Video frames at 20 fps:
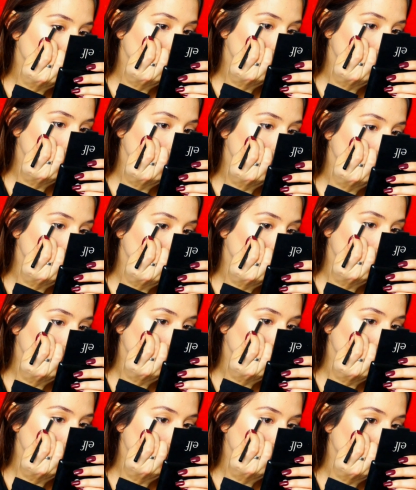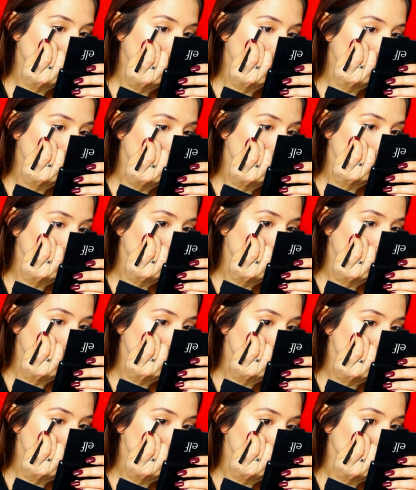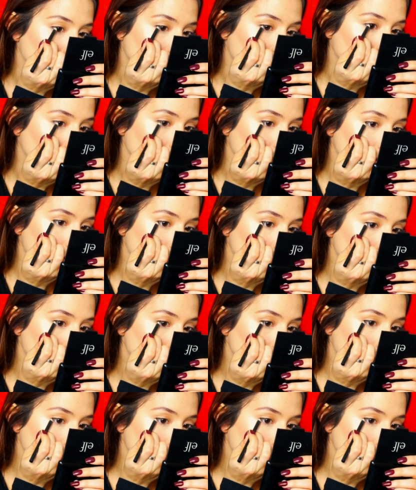at the end of my lash line.